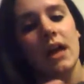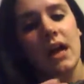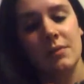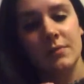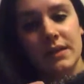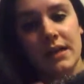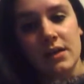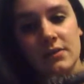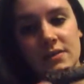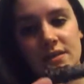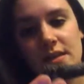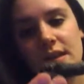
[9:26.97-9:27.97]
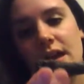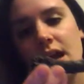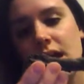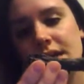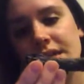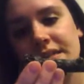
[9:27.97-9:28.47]
um, but now it's just like
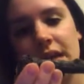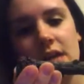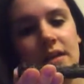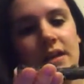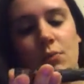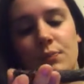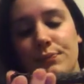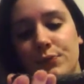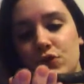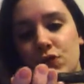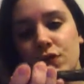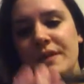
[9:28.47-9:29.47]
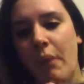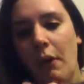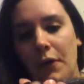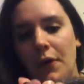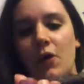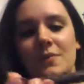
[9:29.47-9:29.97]
he's got like a tree
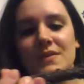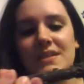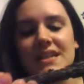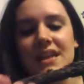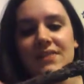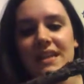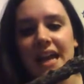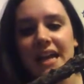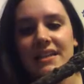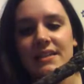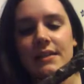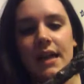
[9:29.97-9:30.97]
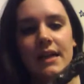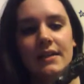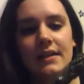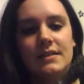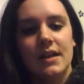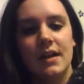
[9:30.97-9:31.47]
bark almost at the end,
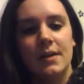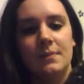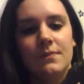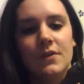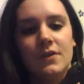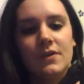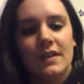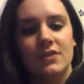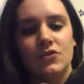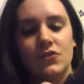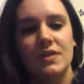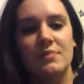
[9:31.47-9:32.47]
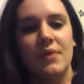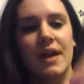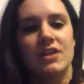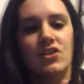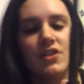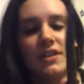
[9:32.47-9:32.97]
and um, or like a tree
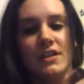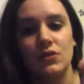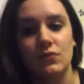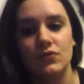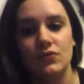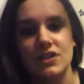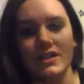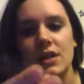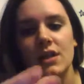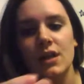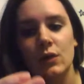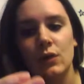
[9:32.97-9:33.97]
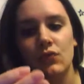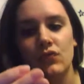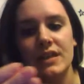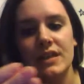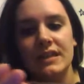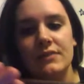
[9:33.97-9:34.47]
branch, and it's just
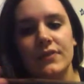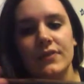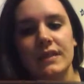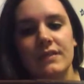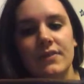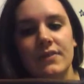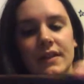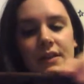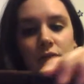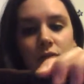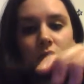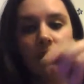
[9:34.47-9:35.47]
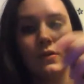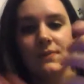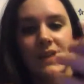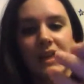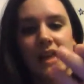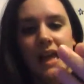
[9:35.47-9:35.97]
really, really, really cool.
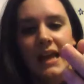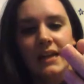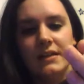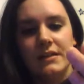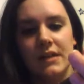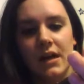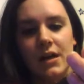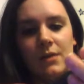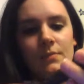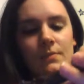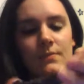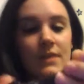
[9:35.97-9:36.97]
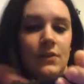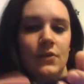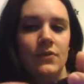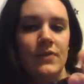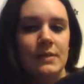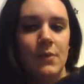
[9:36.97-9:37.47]
And um, you know,
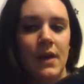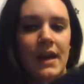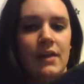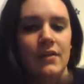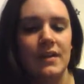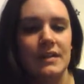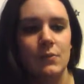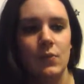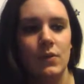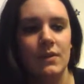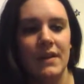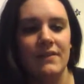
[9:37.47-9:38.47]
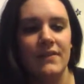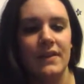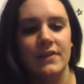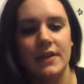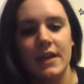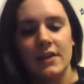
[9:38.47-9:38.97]
the reason why Harry's one of my
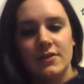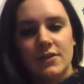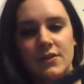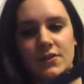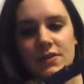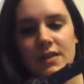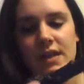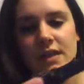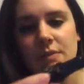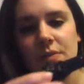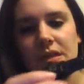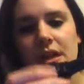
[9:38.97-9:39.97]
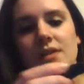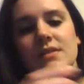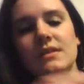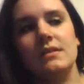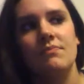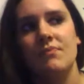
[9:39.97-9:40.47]
favorite characters is
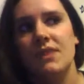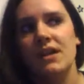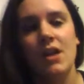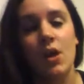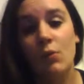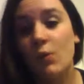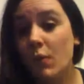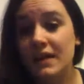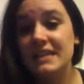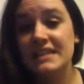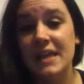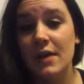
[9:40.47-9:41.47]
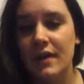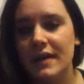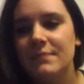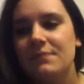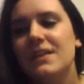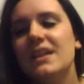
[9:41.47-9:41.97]
because, well, one, he's Harry,